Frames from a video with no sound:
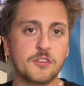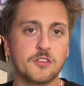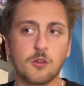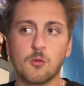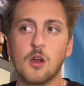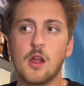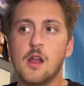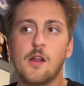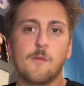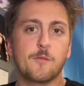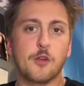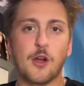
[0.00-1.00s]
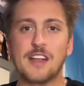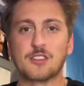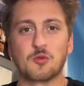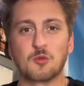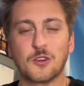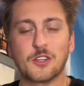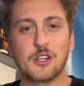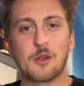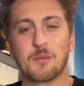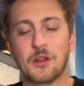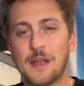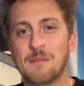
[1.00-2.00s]
So, as a rookie, you're
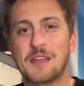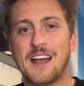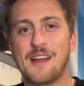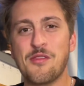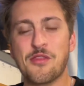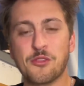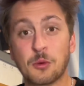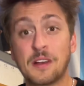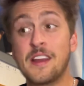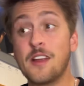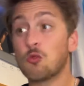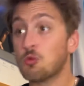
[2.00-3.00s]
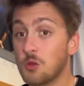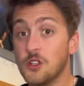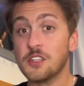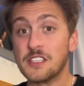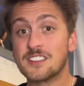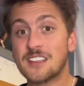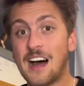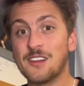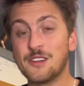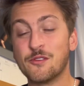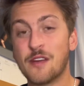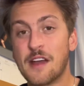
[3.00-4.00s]
playing behind 3 really
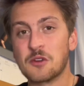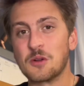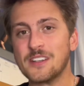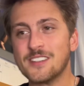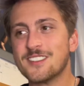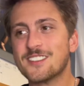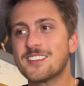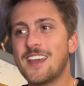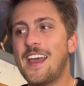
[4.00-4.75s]
solid veterans.